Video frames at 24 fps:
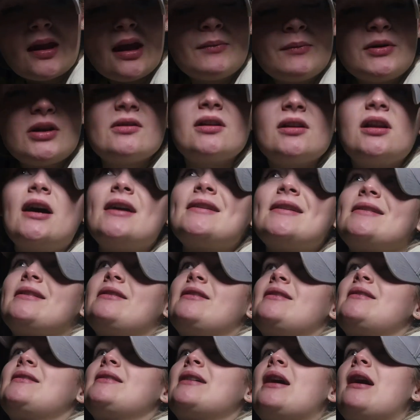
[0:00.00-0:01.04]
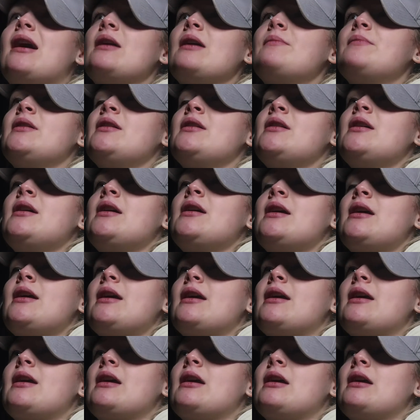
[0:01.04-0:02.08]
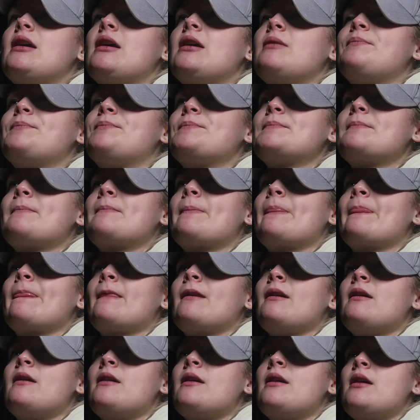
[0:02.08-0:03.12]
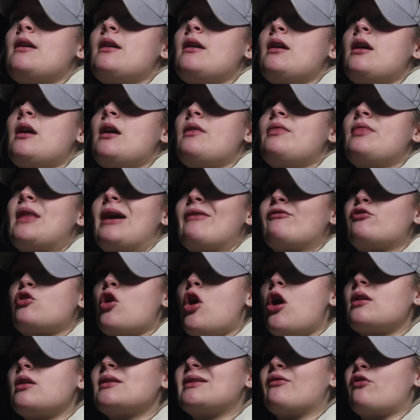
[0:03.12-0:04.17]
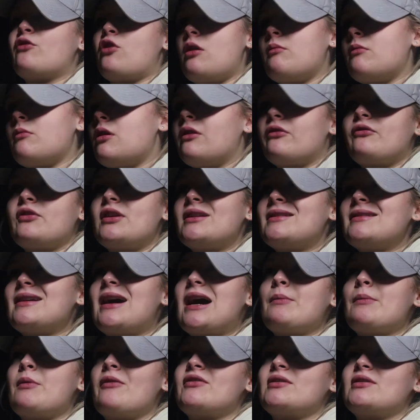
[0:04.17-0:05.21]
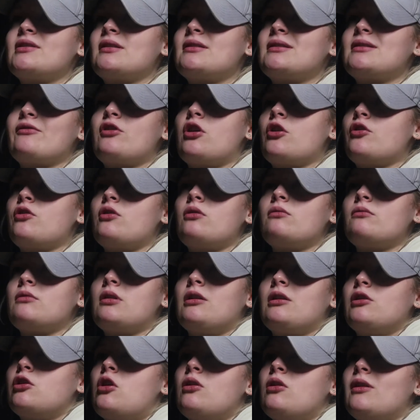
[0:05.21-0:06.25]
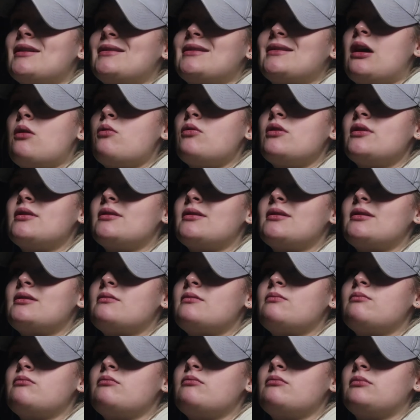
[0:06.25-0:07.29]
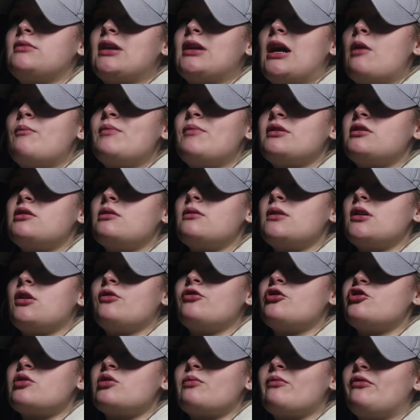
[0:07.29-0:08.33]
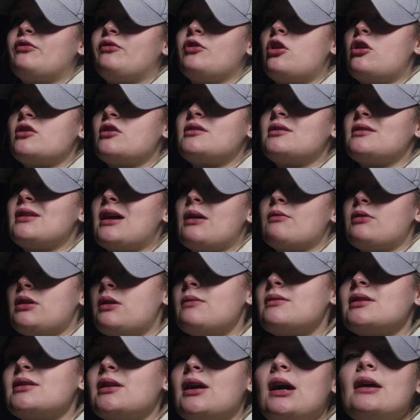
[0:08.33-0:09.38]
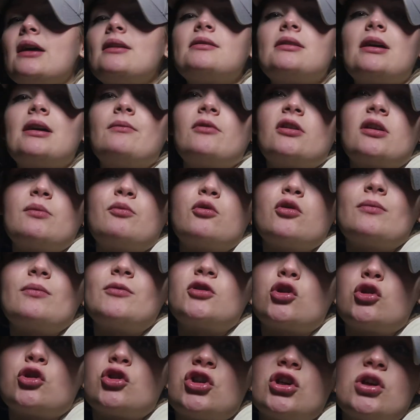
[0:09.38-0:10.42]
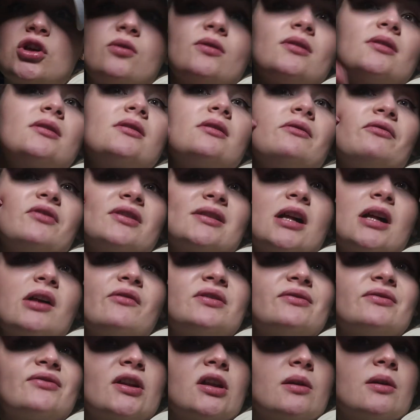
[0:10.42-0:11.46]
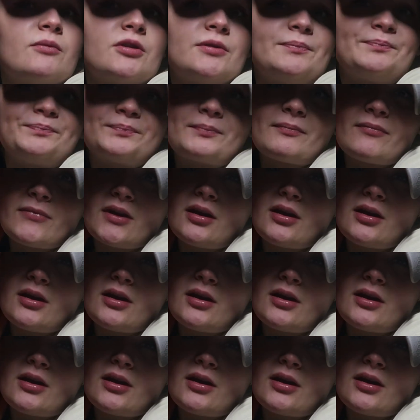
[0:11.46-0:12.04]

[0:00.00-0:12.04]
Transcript: I'm utilising this time that I've got, because I've got more free time, obviously, because I've got a lot less hours that I'll be doing on the gym floor to now utilise. So I'm going to put them to good use for self-development,